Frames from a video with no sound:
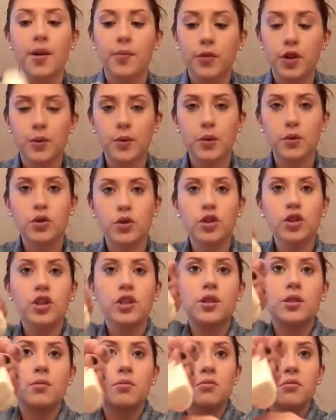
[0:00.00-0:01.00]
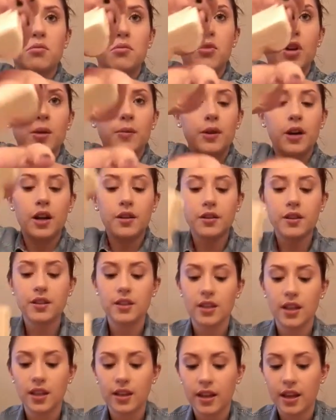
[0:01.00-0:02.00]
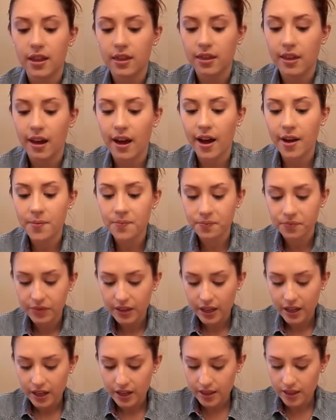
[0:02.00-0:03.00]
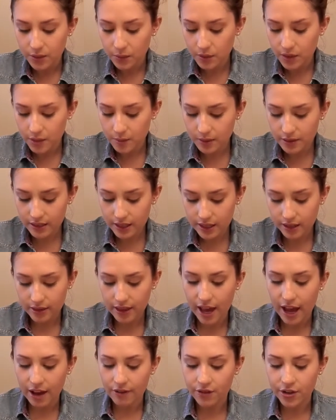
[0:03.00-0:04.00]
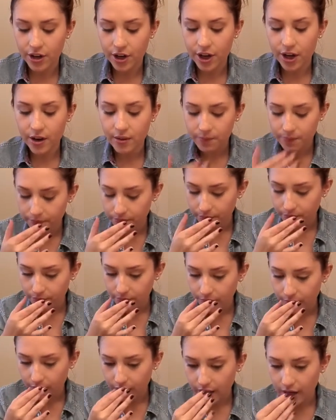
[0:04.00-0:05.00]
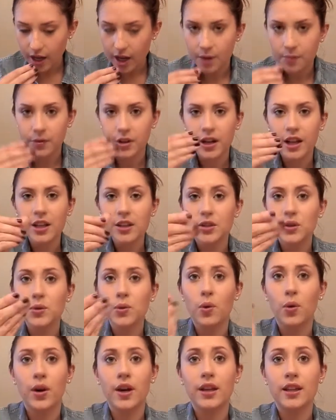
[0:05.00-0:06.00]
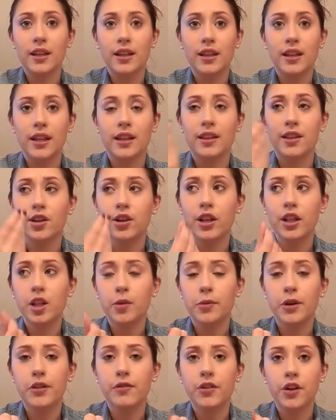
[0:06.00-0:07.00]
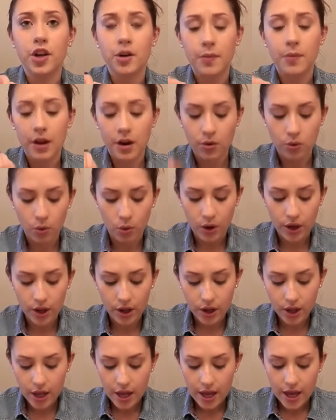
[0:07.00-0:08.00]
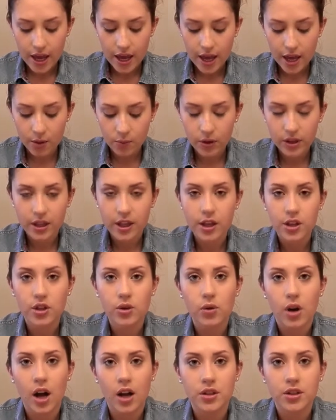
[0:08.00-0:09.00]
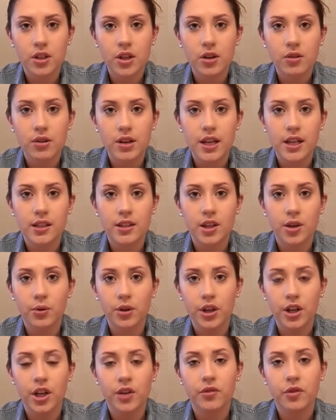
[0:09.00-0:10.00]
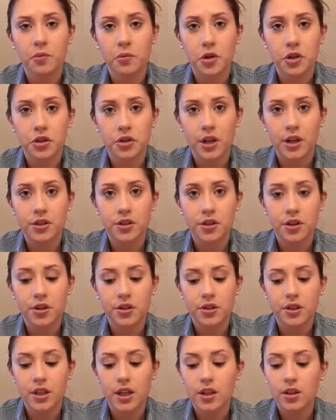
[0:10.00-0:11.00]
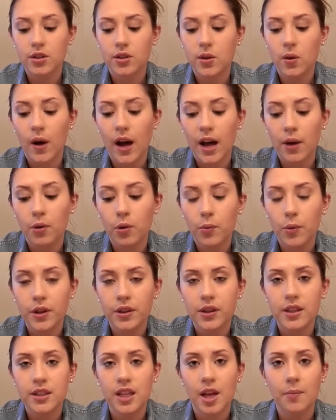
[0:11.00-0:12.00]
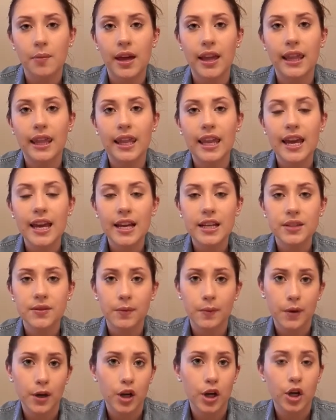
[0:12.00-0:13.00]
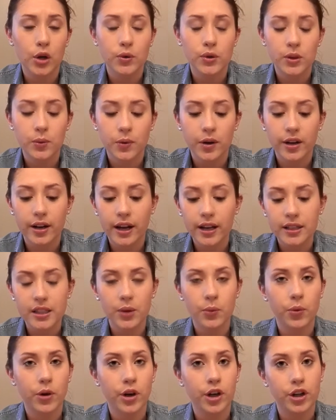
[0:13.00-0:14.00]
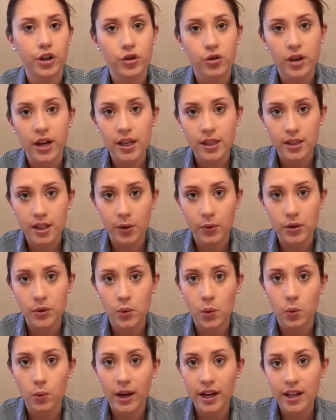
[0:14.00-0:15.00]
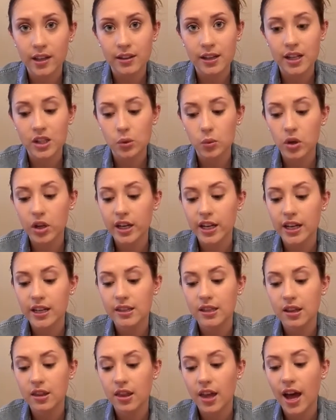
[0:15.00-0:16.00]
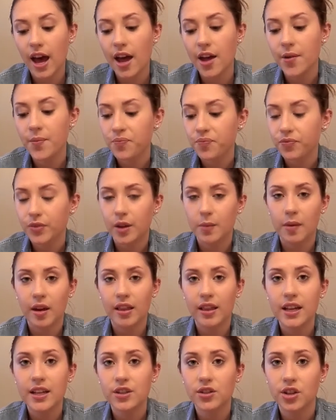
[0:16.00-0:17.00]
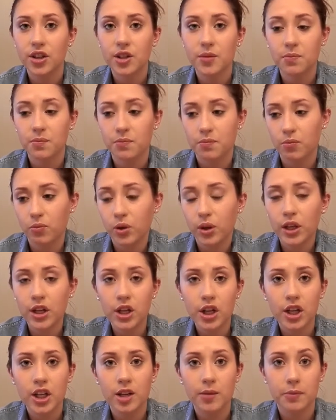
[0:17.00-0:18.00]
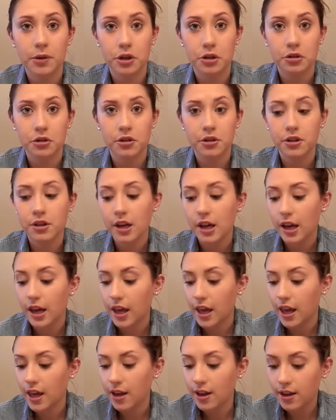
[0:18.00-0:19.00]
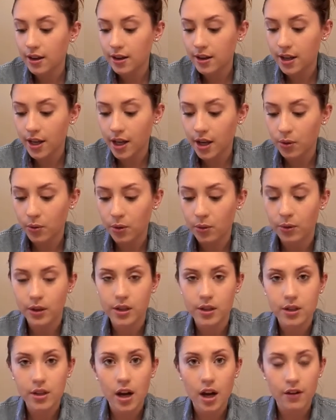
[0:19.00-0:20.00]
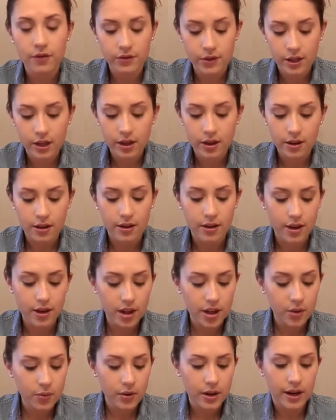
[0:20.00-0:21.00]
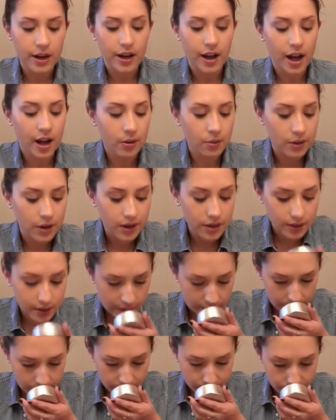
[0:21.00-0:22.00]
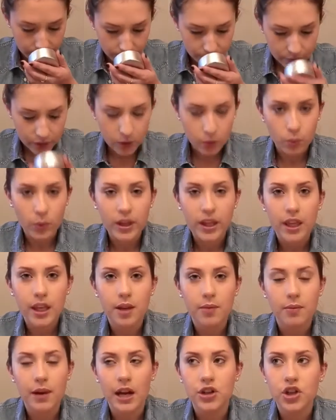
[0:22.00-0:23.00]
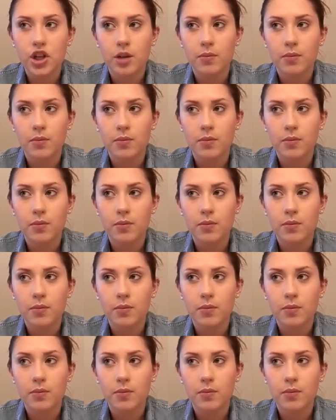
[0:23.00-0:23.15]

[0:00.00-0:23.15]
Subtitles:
you're supposed to just rub it on the skin like that. This one smells like lavender. They're not too oily. Like, they're like the perfect amount of oil. And what they do also is they're really good for moisturizing your skin. So I will put this on my legs if I'm going to go somewhere nice. I'm wearing a dress. I went to a wedding last week and I did that. My legs looked really good in the picture and they were really soft. The other one I got was the Wiccy Magic